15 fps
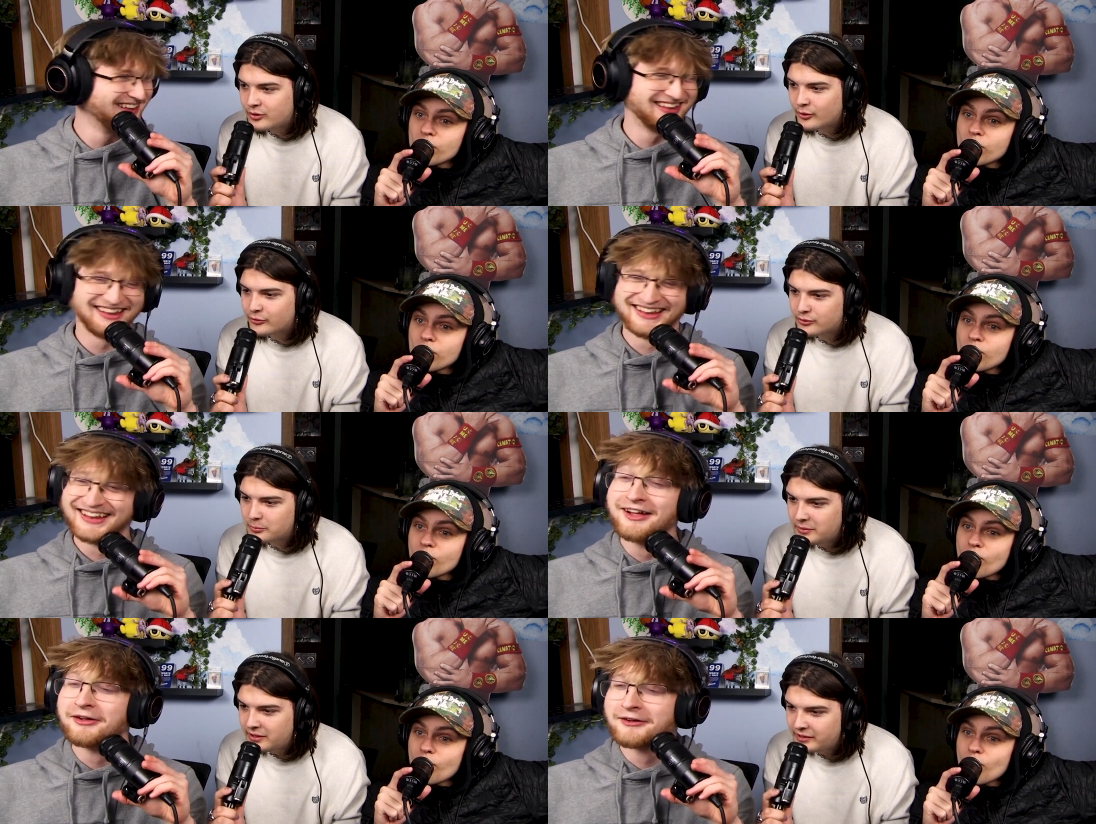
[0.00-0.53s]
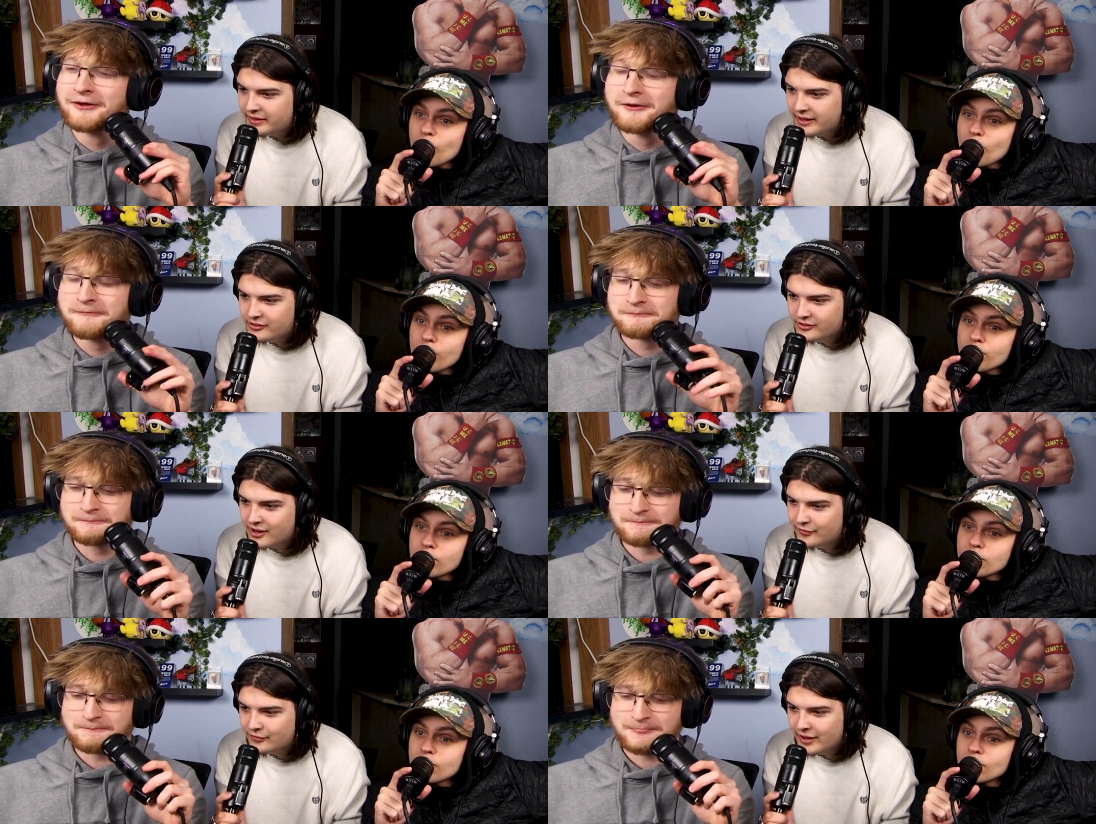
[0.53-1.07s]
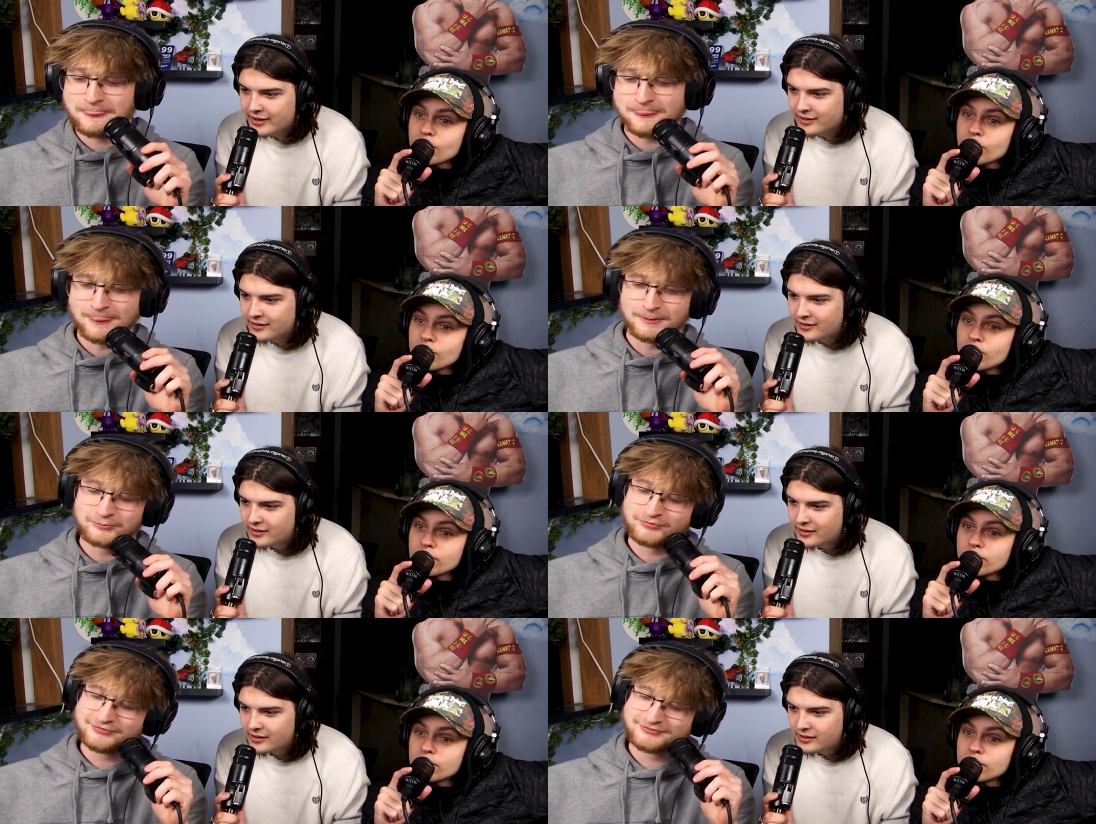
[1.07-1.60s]
Speaker 1: you kill somebody and they just have like
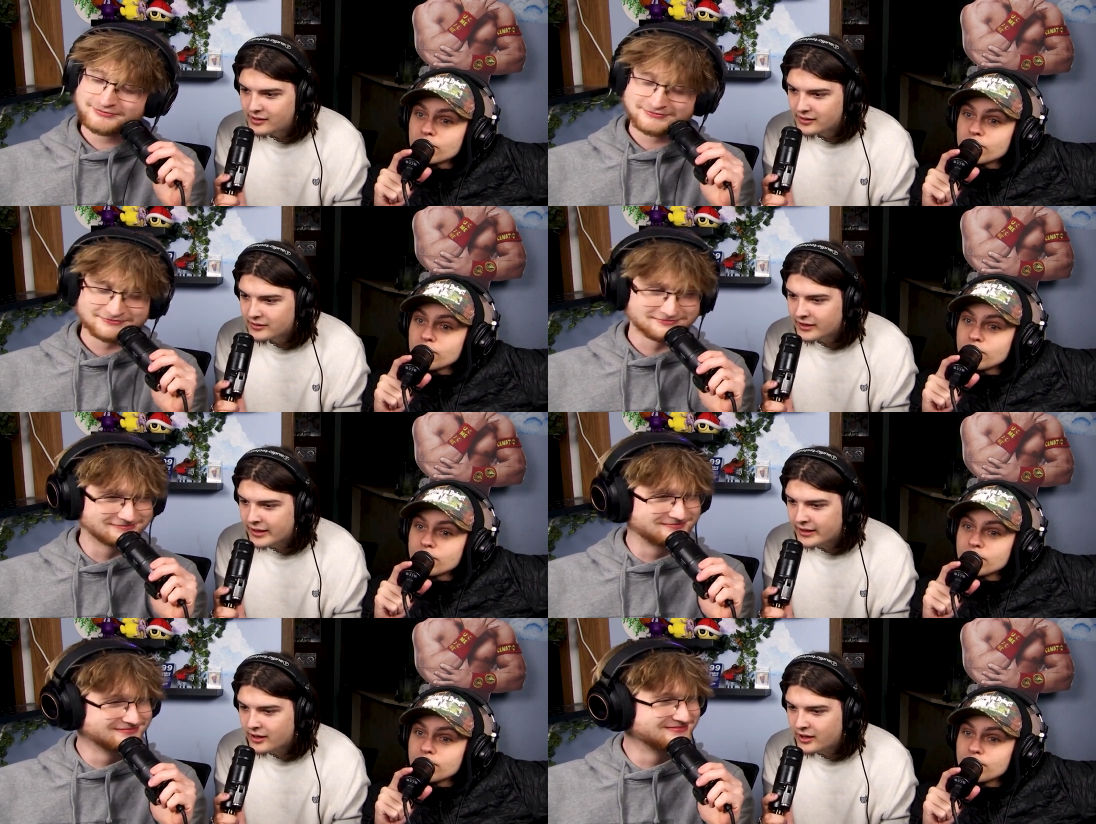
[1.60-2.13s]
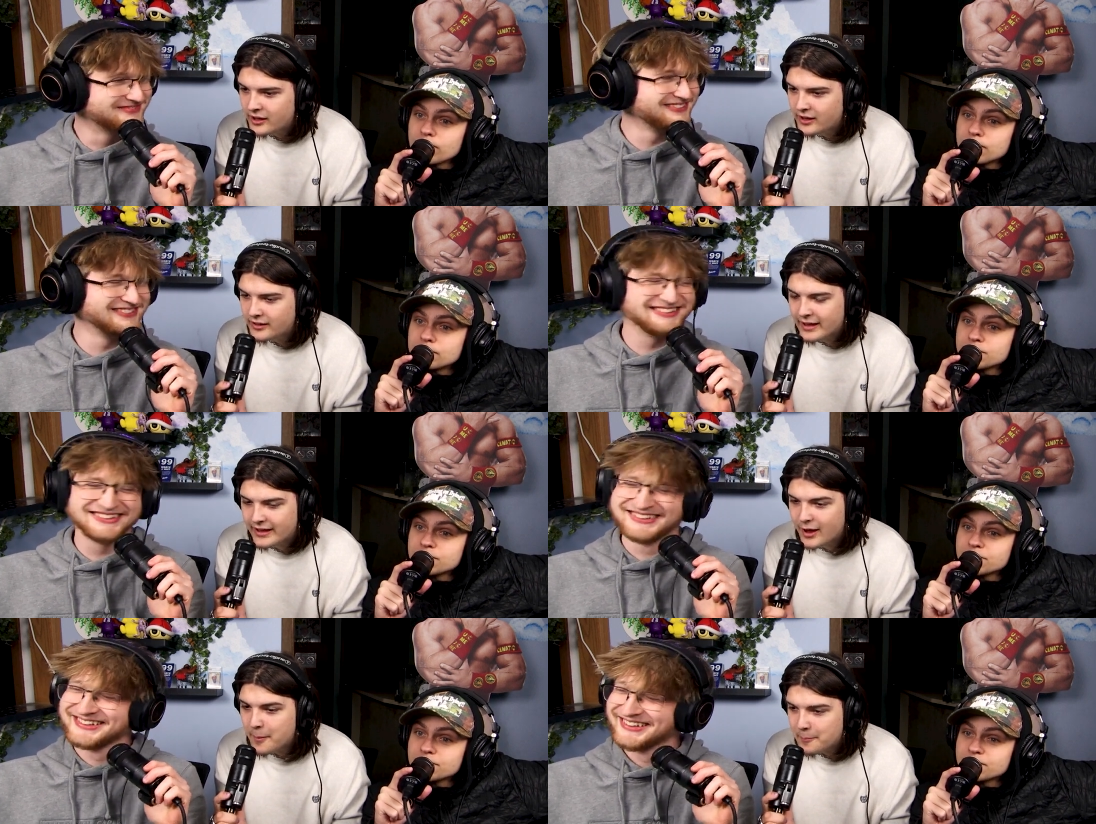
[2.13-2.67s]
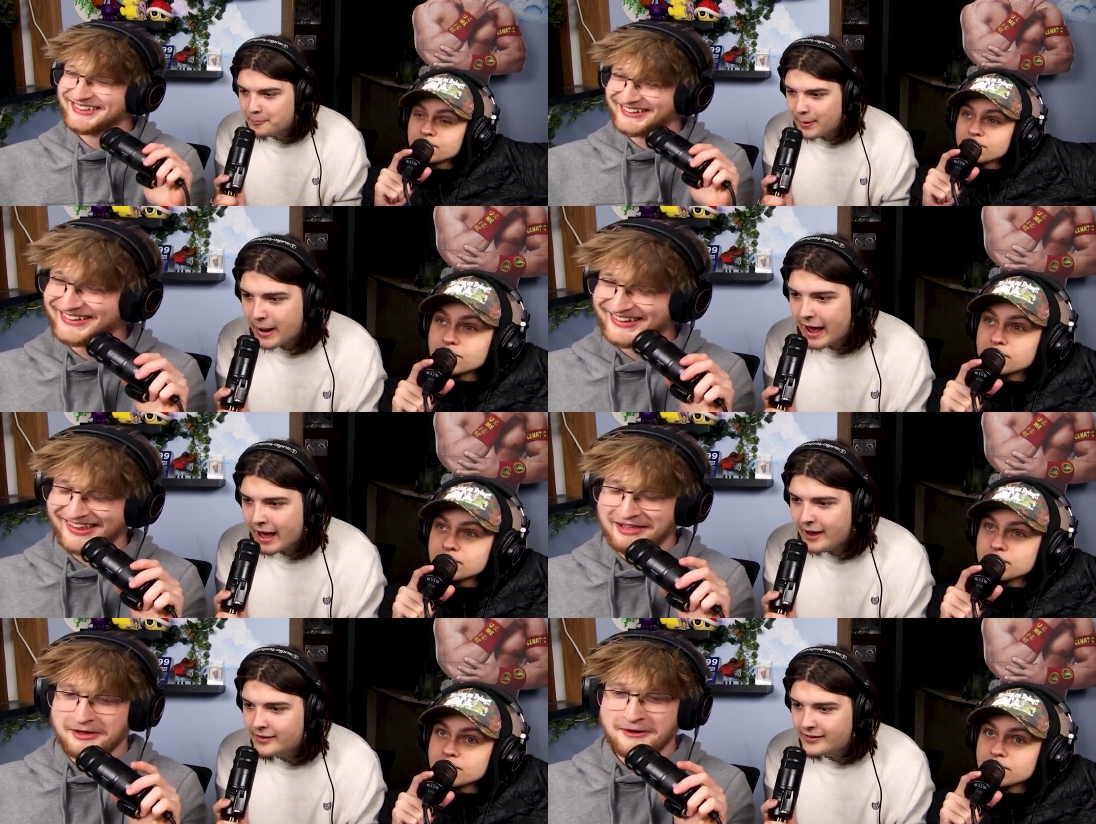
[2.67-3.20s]
like like a
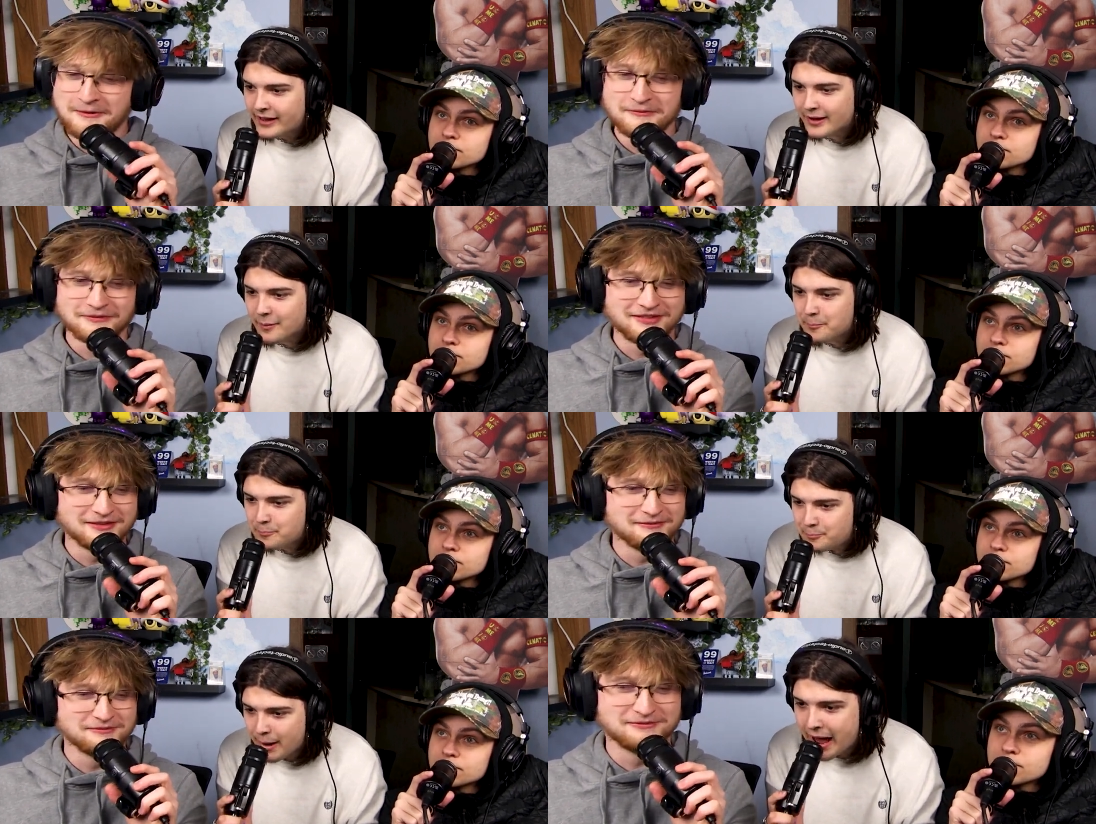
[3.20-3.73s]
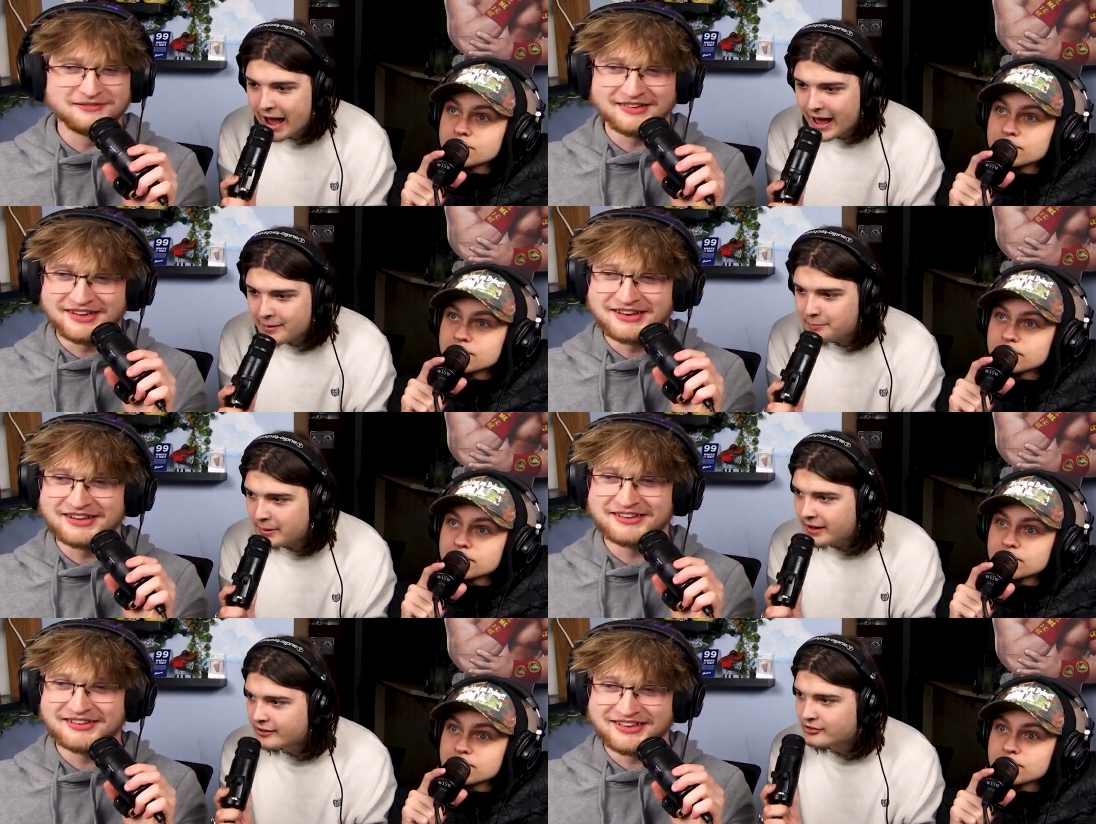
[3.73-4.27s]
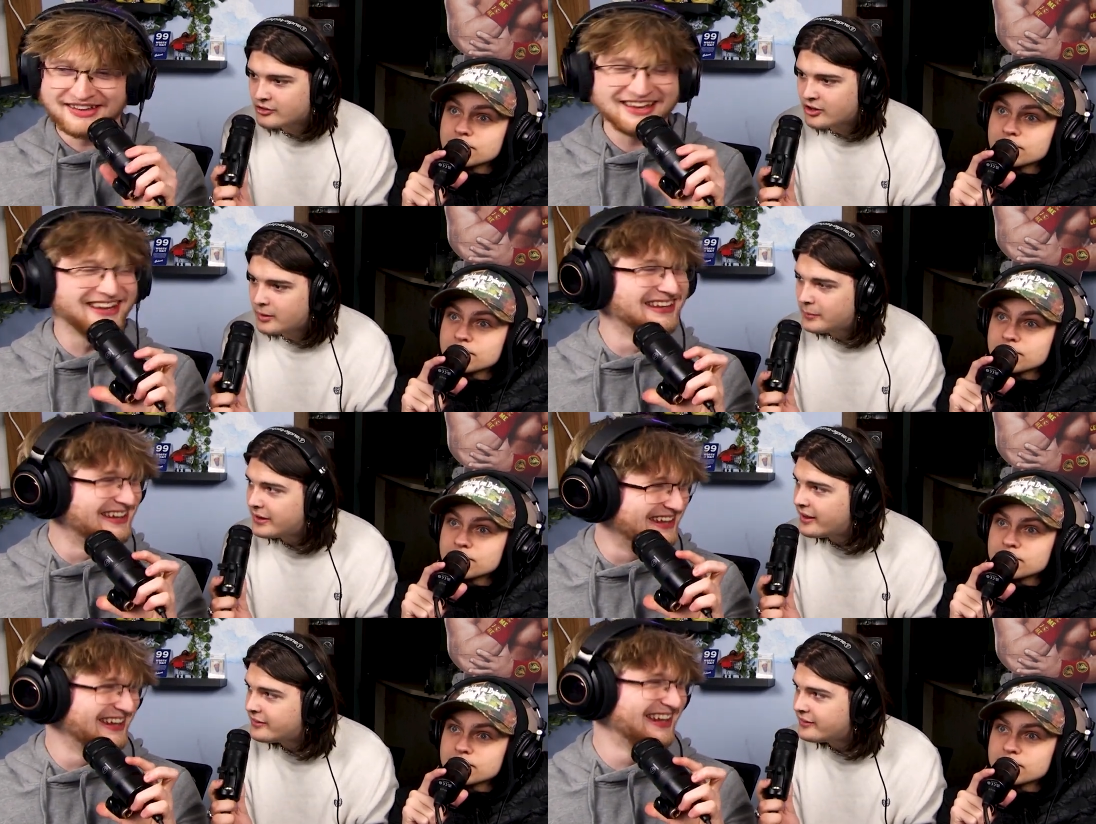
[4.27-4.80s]
bad like a bad bitch come and